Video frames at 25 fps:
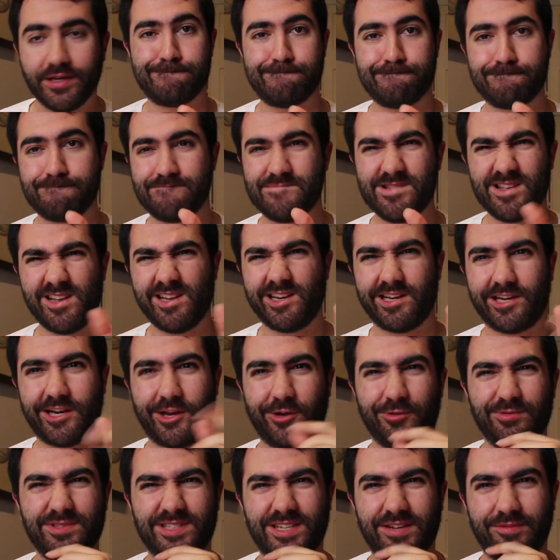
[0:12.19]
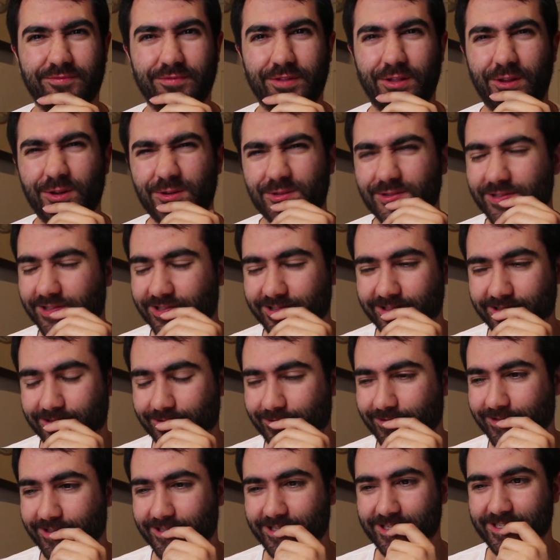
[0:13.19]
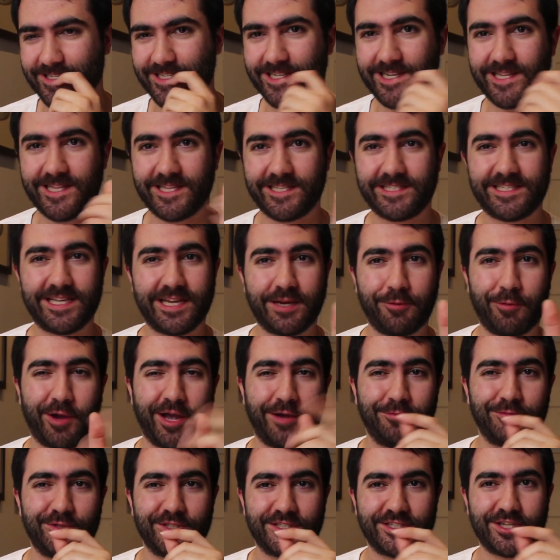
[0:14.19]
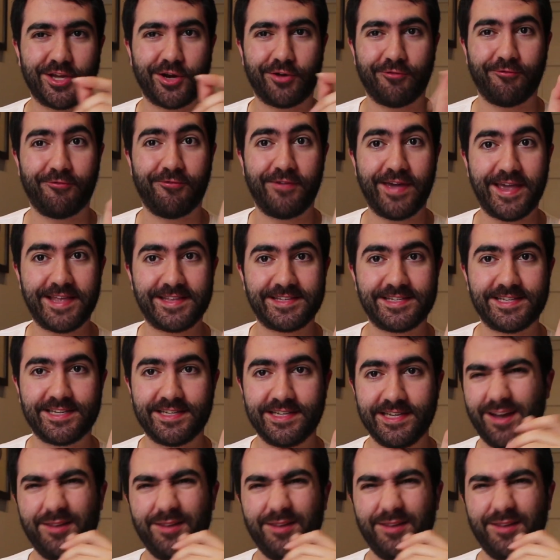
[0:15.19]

I don't know, is it a vlog? I don't know what you consider this. Anyway, I'm just gonna vent.